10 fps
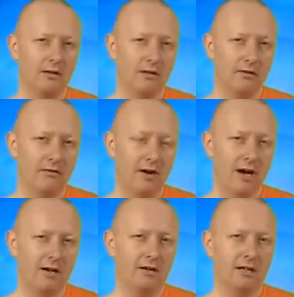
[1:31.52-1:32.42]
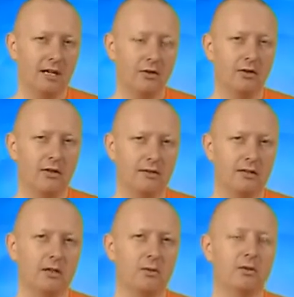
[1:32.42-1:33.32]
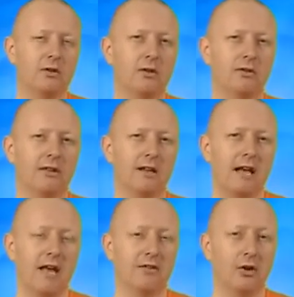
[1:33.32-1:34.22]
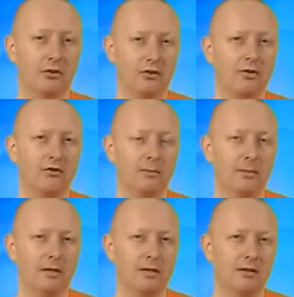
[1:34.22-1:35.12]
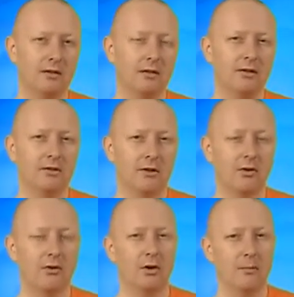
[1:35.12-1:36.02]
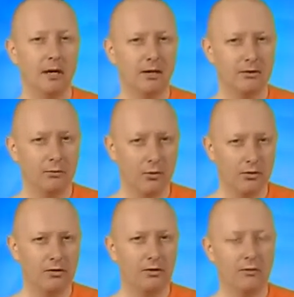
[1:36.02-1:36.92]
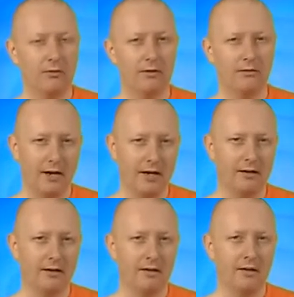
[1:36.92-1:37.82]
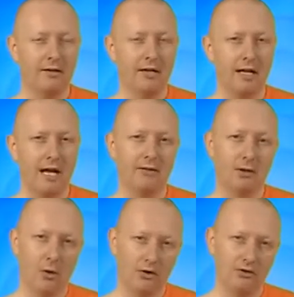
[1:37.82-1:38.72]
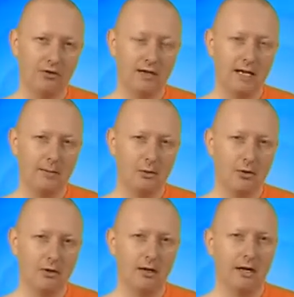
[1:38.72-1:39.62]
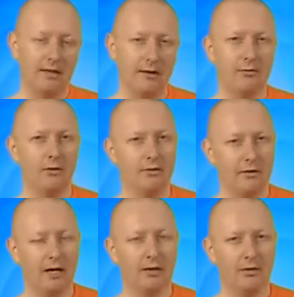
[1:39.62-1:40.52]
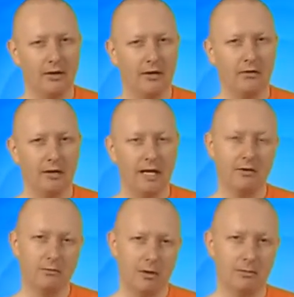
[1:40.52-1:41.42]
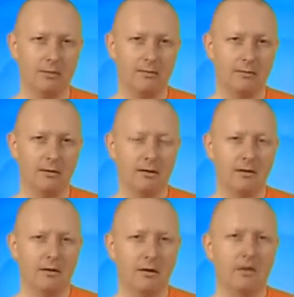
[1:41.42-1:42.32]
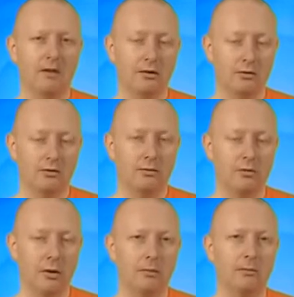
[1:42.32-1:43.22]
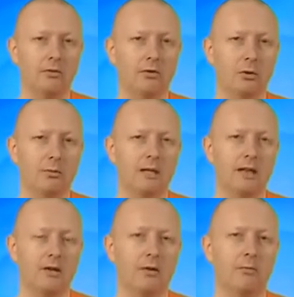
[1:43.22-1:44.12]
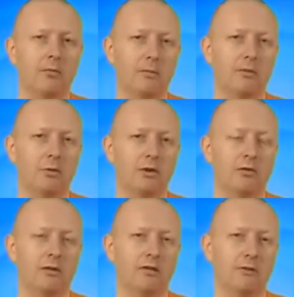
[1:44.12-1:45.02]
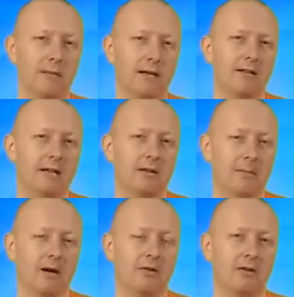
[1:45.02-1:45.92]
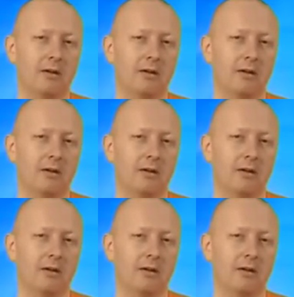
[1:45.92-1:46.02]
the fire can only continue as long as it has oxygen to burn. So if you throw a bucket of water over the fire, then it has no oxygen anymore, and therefore the fire goes out. End of problem. These sort of problems, normally they're not problems which you need to meditate about